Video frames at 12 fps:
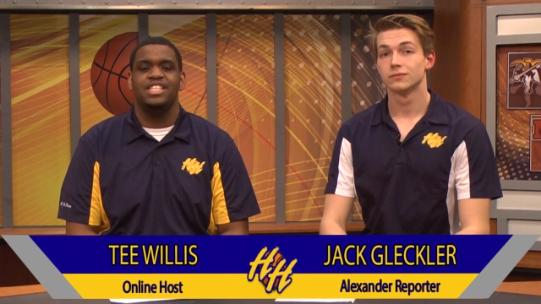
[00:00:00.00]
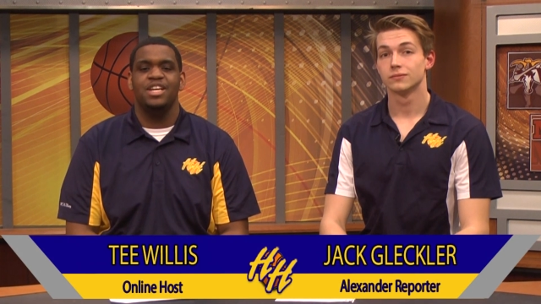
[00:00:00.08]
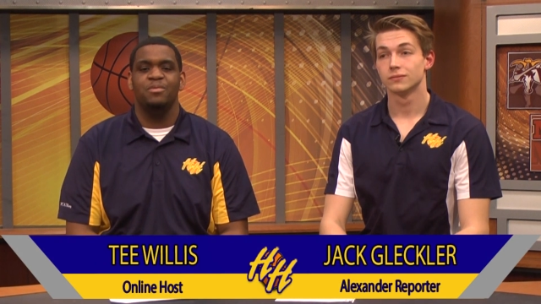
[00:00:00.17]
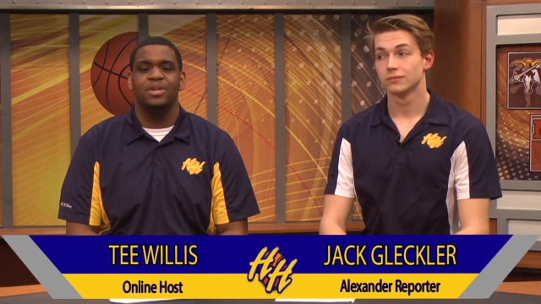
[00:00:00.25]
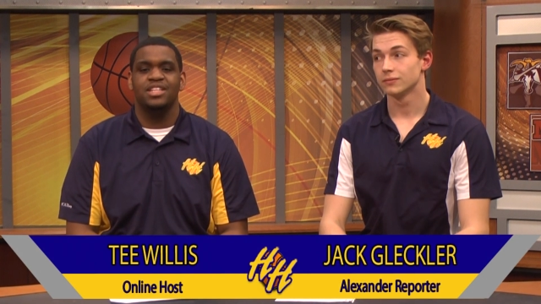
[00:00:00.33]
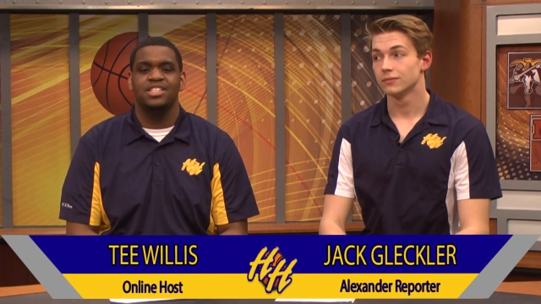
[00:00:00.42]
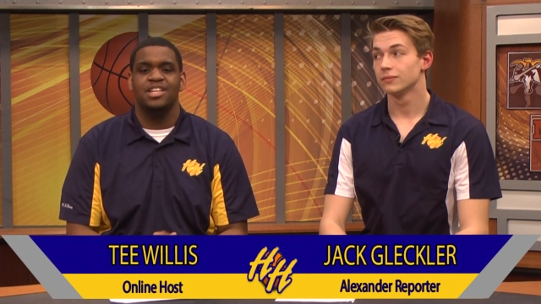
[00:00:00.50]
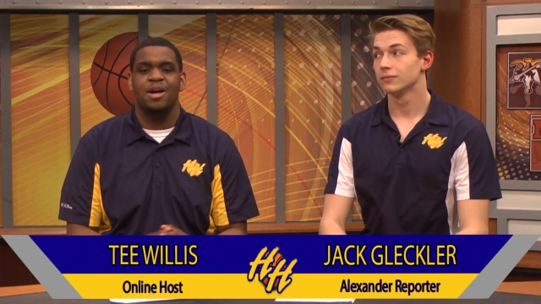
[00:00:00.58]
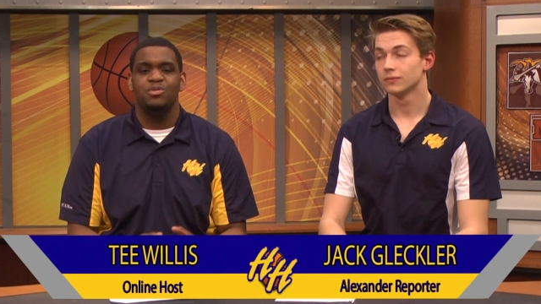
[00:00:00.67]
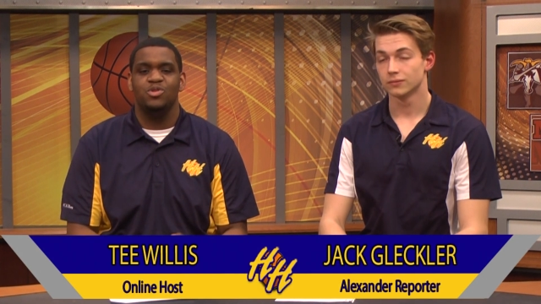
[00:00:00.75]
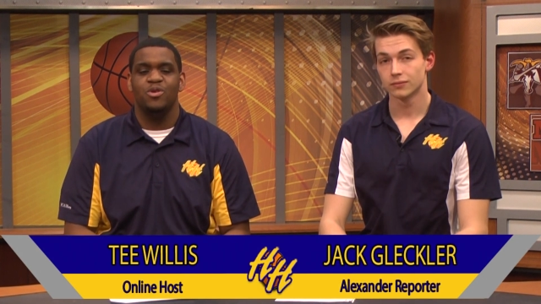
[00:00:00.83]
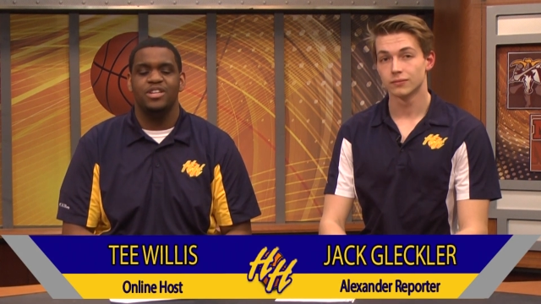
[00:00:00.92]
Speaker 1: Tee Willis, and
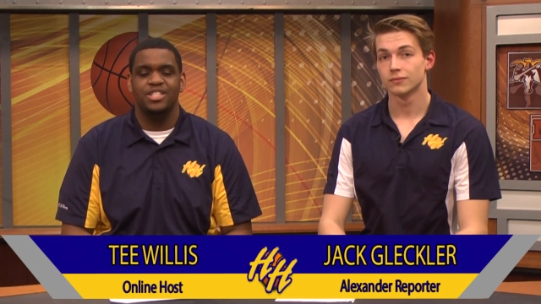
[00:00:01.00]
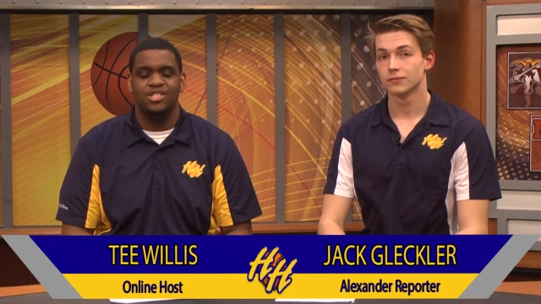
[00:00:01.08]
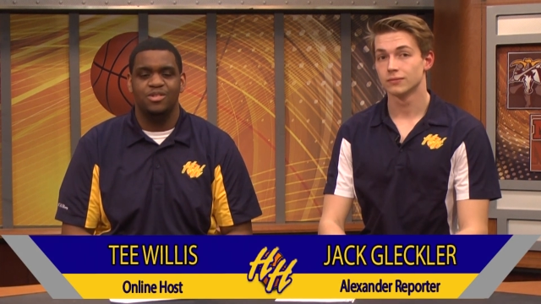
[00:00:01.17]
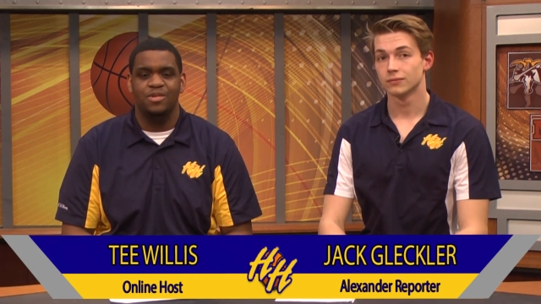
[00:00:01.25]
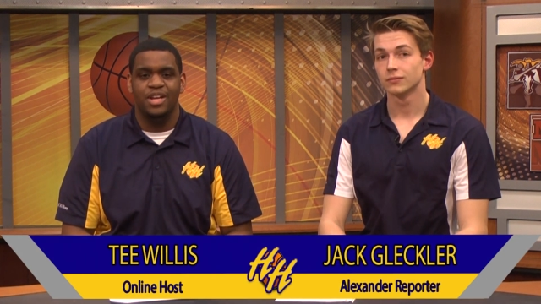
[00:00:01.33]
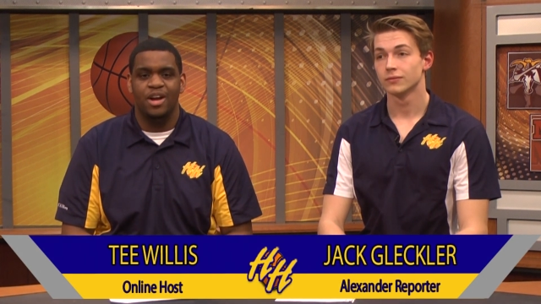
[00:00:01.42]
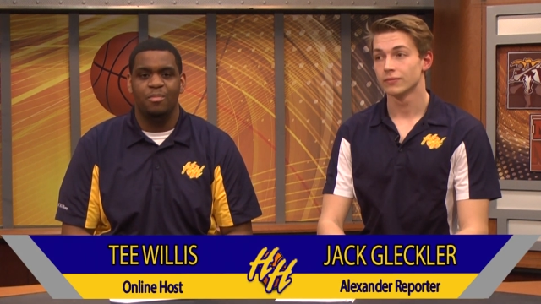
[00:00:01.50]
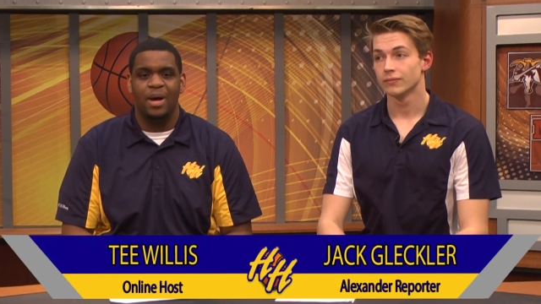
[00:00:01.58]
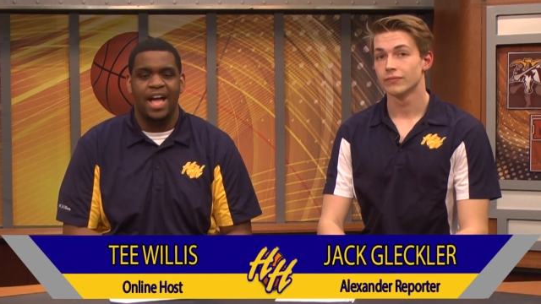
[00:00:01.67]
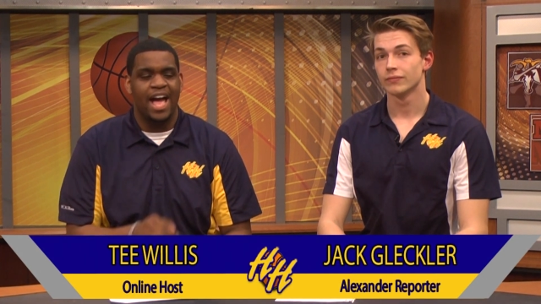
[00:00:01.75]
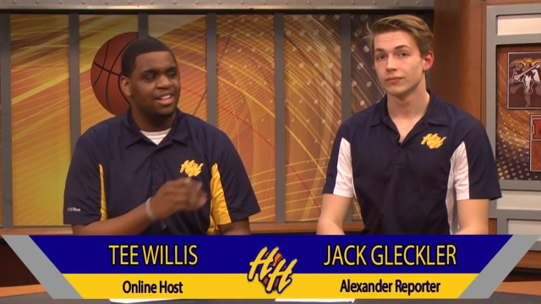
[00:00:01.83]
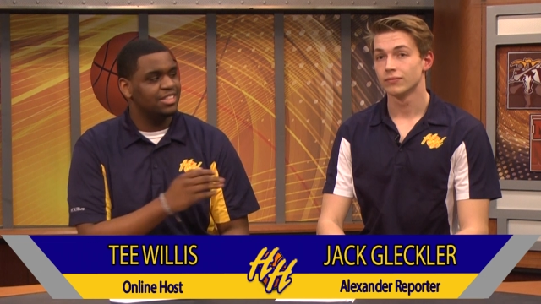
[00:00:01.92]
I'm joined in studio
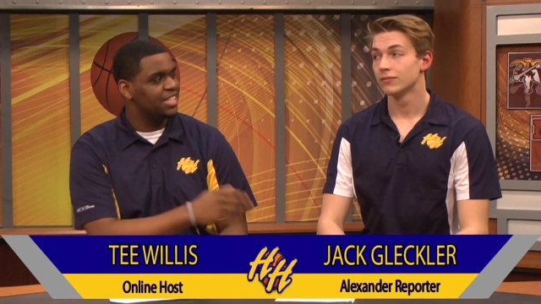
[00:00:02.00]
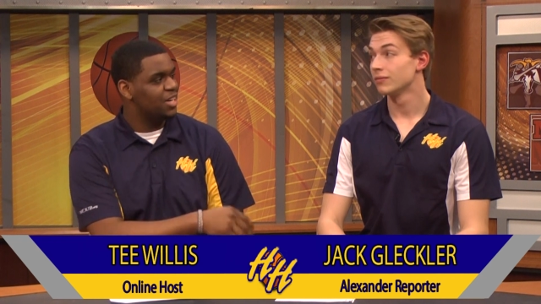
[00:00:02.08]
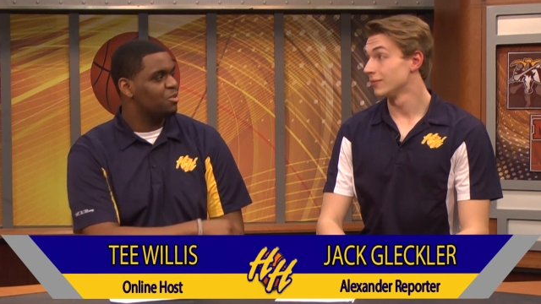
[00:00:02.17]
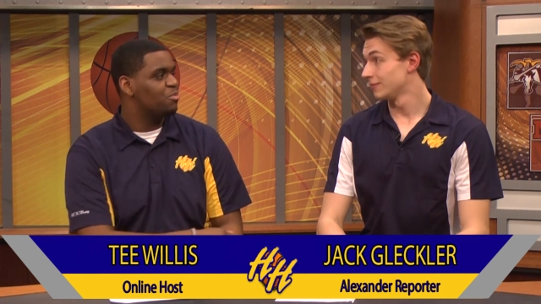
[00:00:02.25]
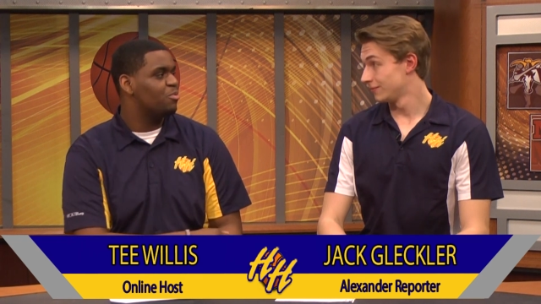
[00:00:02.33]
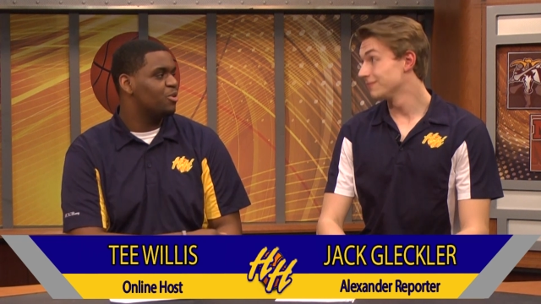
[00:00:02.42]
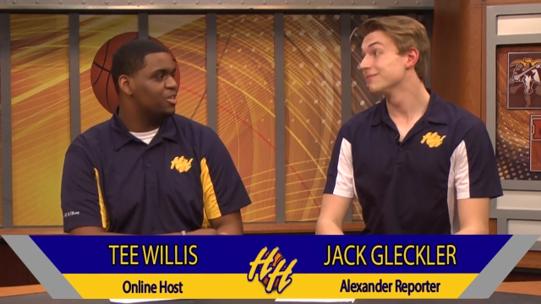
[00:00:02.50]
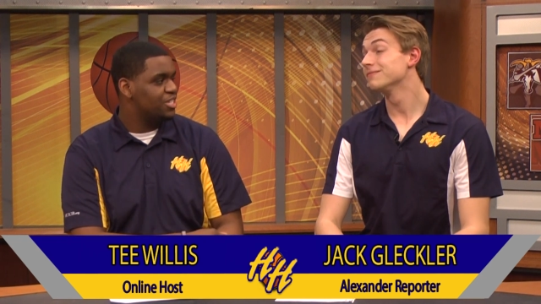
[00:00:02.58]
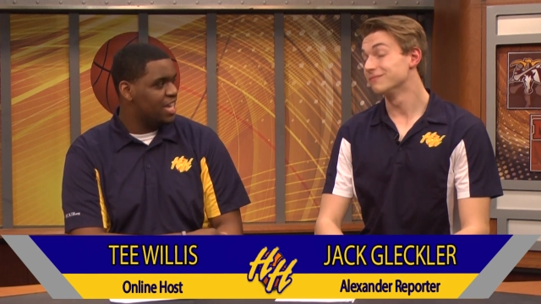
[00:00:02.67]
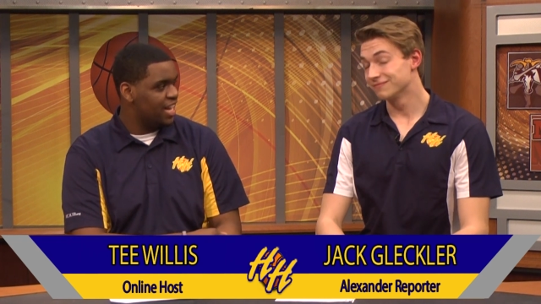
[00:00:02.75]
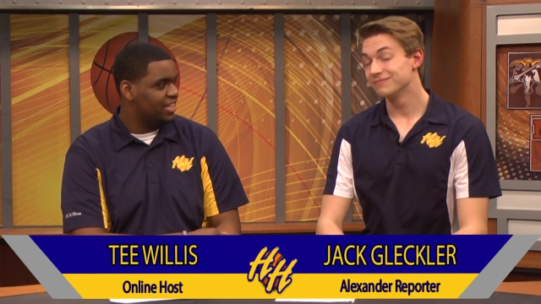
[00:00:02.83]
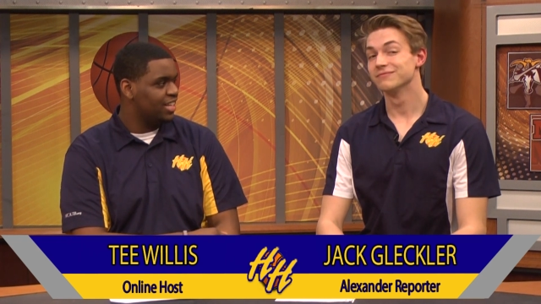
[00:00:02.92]
by Alexander reporter
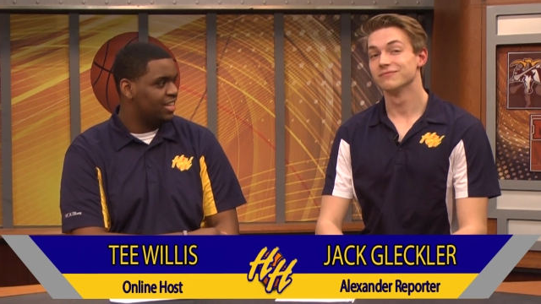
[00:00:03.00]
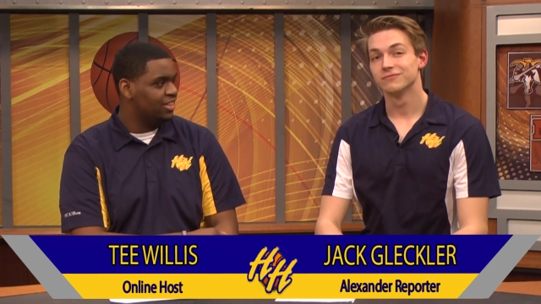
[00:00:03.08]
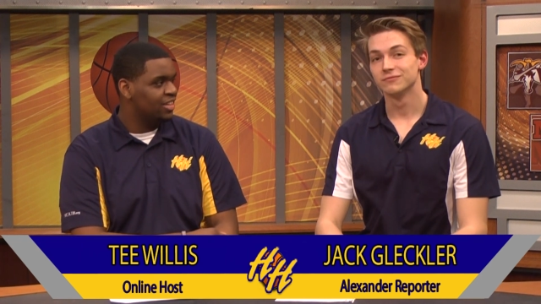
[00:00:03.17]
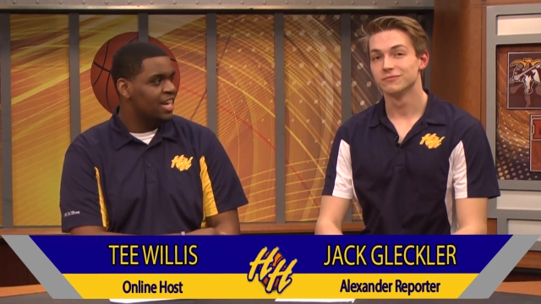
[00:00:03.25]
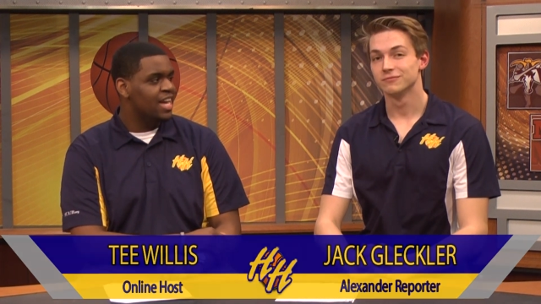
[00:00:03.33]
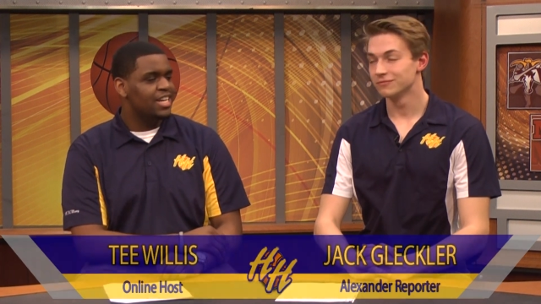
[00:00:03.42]
Jack Gleckler.